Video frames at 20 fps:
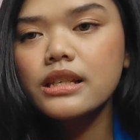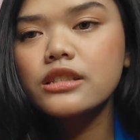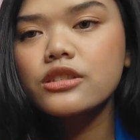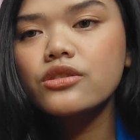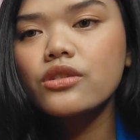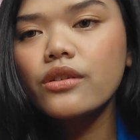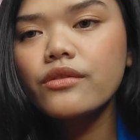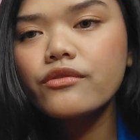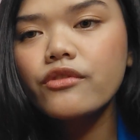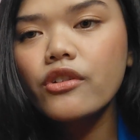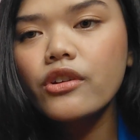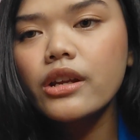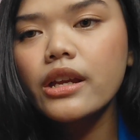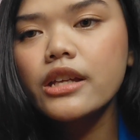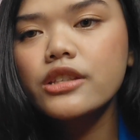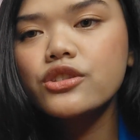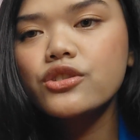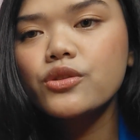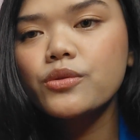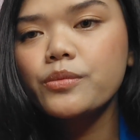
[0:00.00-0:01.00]
is don't
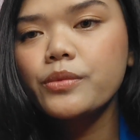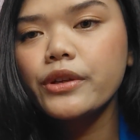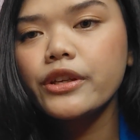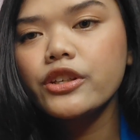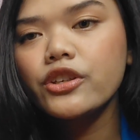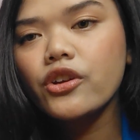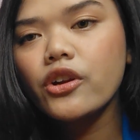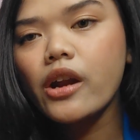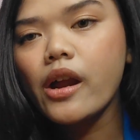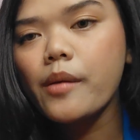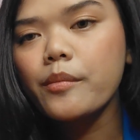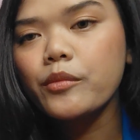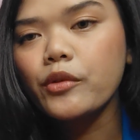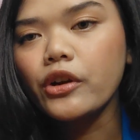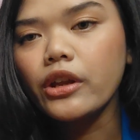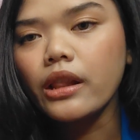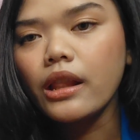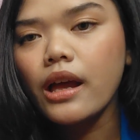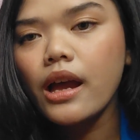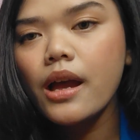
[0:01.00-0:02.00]
forget to bring your
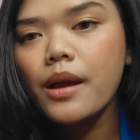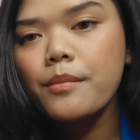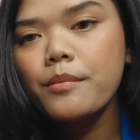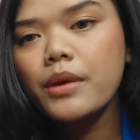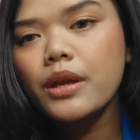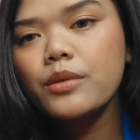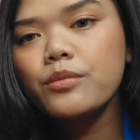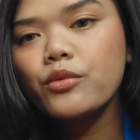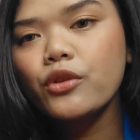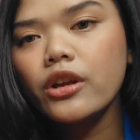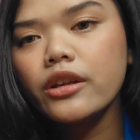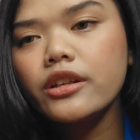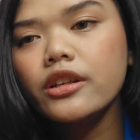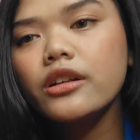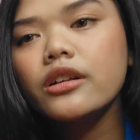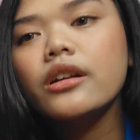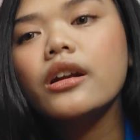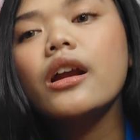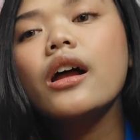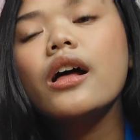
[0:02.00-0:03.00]
umbrella, my
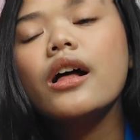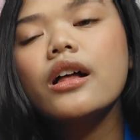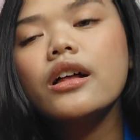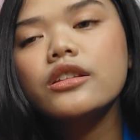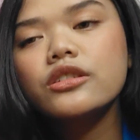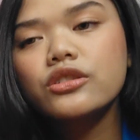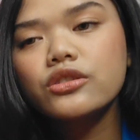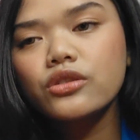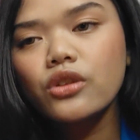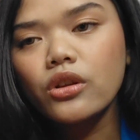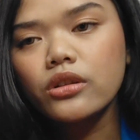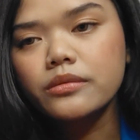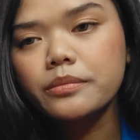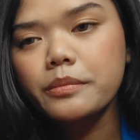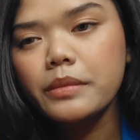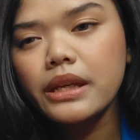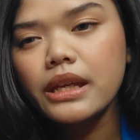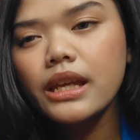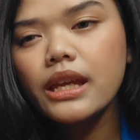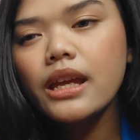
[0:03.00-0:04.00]
brother told
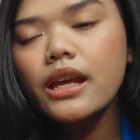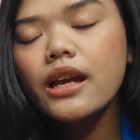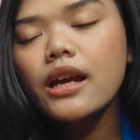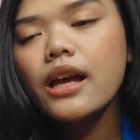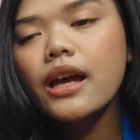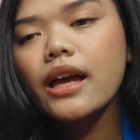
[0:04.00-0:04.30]
me.